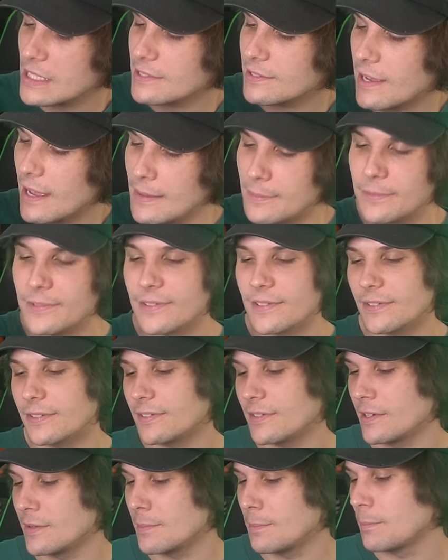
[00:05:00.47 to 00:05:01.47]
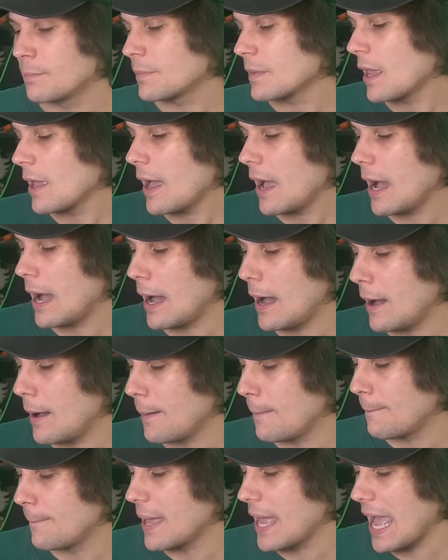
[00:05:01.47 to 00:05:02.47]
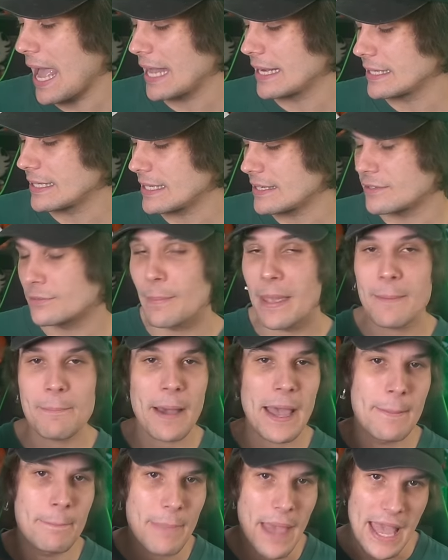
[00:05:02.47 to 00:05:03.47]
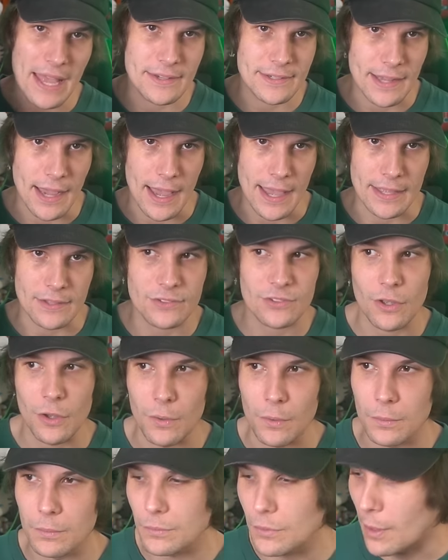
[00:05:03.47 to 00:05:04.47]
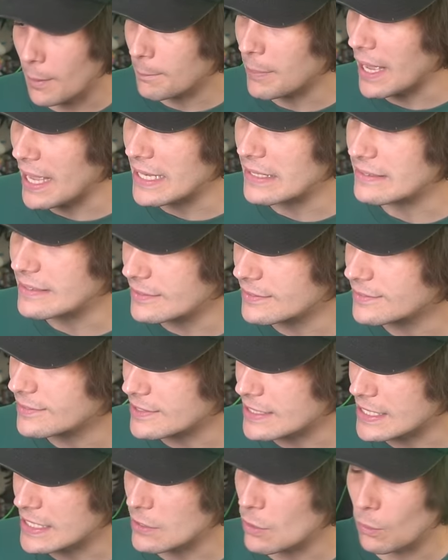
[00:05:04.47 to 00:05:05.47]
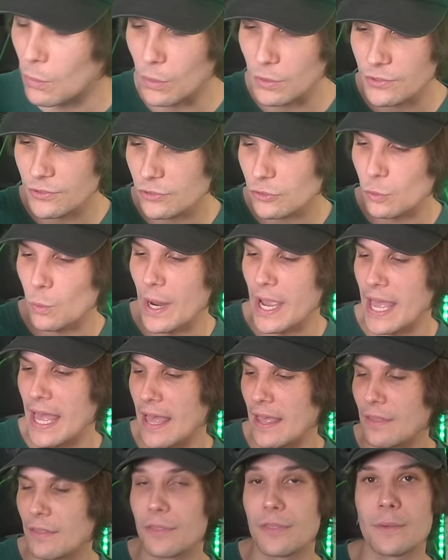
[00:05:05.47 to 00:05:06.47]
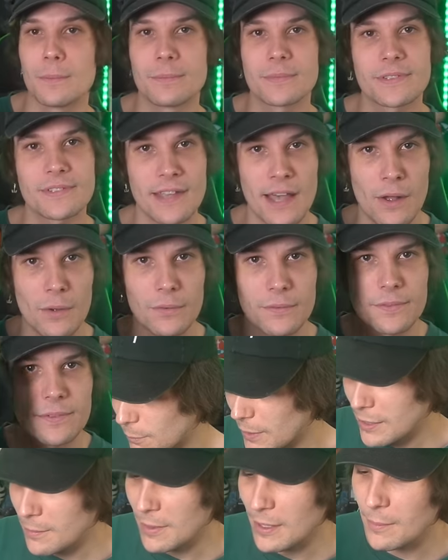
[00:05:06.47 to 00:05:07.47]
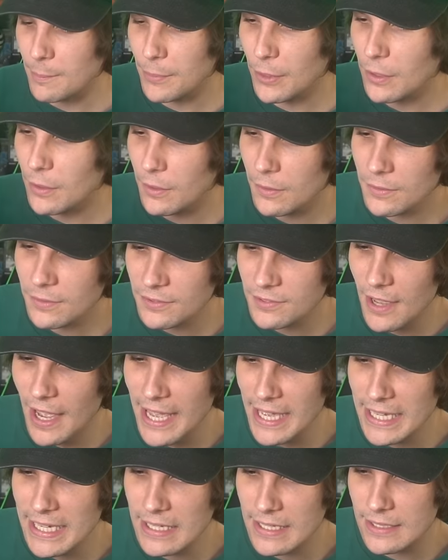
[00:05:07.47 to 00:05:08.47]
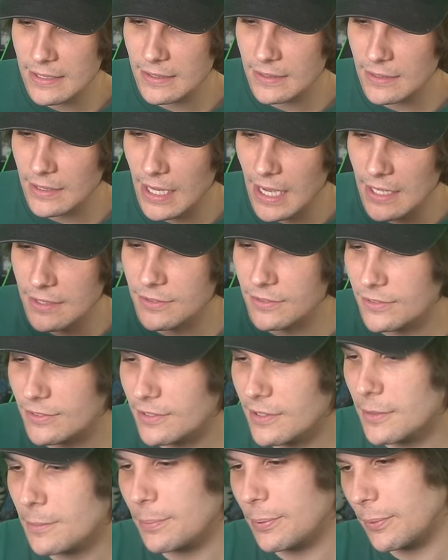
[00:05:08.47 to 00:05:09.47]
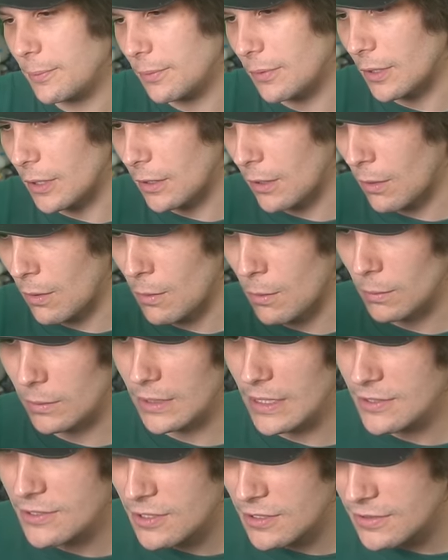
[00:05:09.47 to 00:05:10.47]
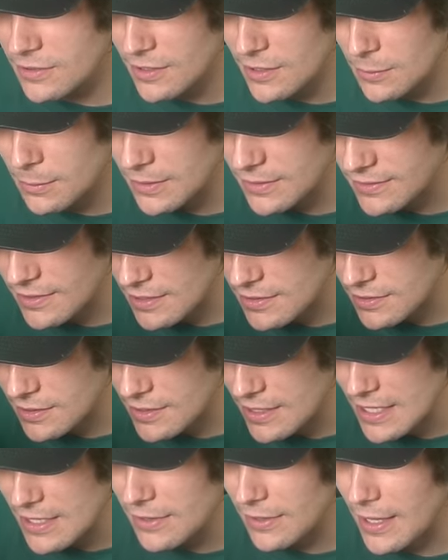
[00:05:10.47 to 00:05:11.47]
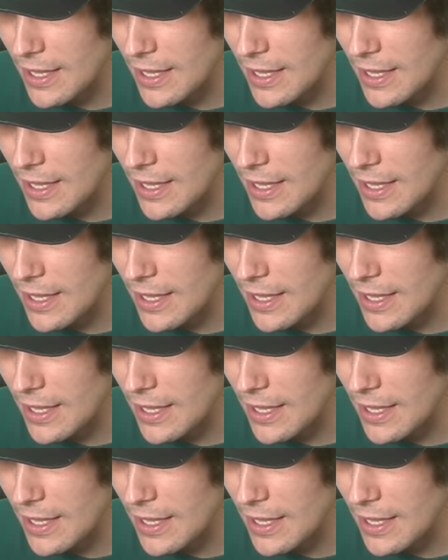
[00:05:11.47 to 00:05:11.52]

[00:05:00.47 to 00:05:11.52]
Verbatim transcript: type system um, and is made by Bandai, so not by Disney or Square themselves. Wait a minute, because I can unzip the coat, let's just see what's underneath